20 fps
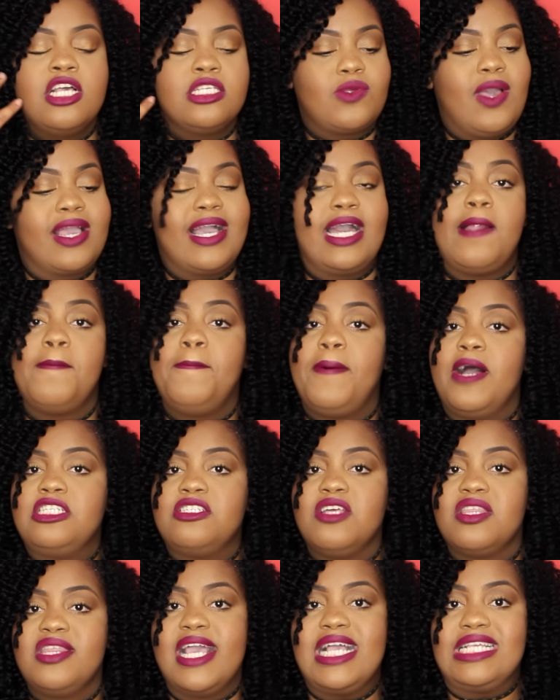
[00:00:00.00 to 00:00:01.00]
So I got a
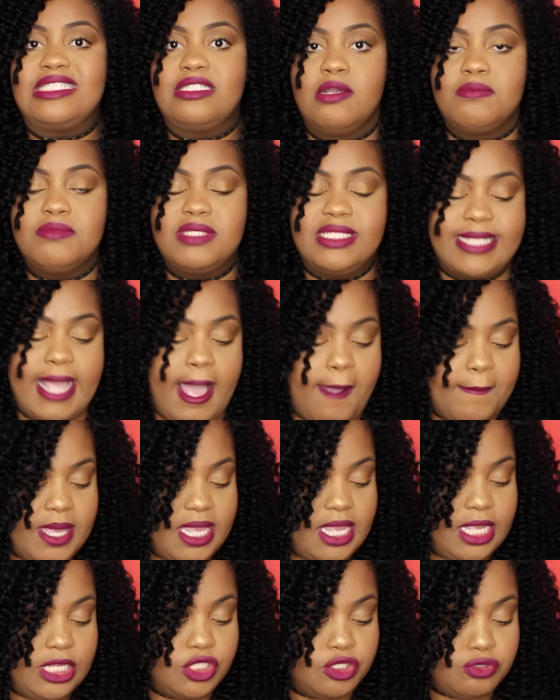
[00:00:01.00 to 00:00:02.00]
bunch of things from
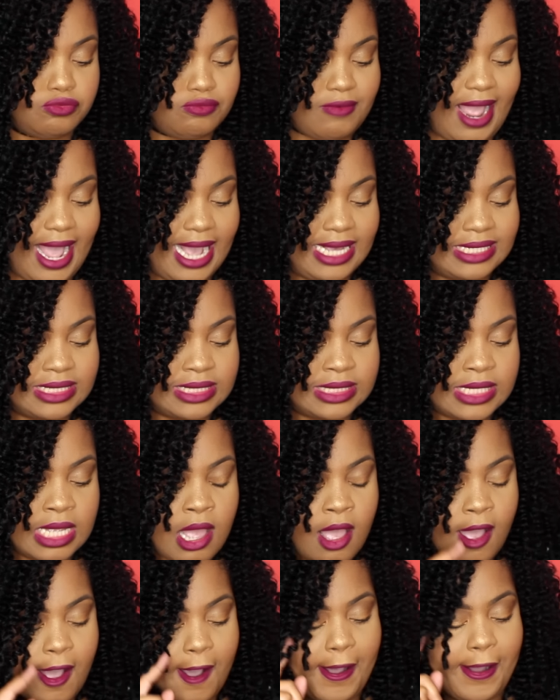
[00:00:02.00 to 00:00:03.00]
Sammy Dress.
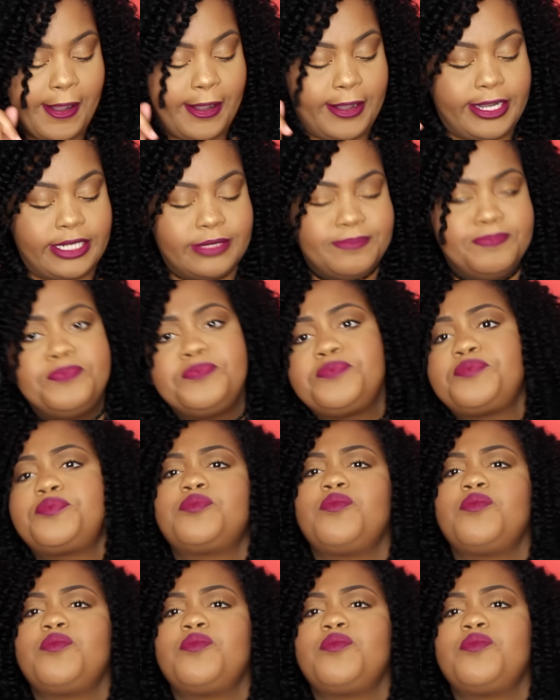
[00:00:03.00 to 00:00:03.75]
Um,